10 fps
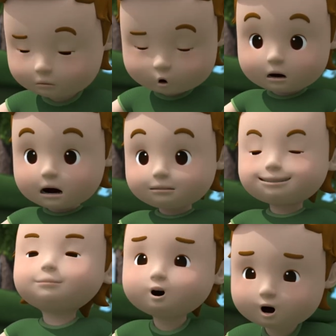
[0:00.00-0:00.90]
Stop,
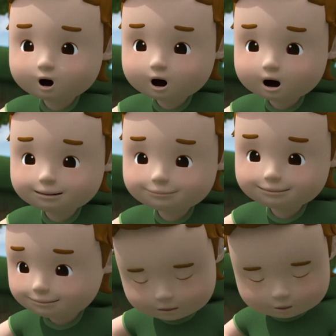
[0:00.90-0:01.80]
Peter!
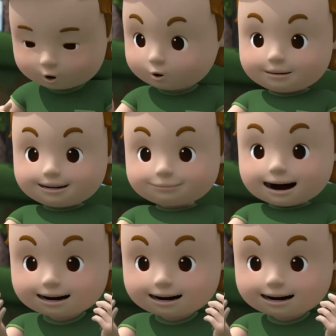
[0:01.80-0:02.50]
That's just a big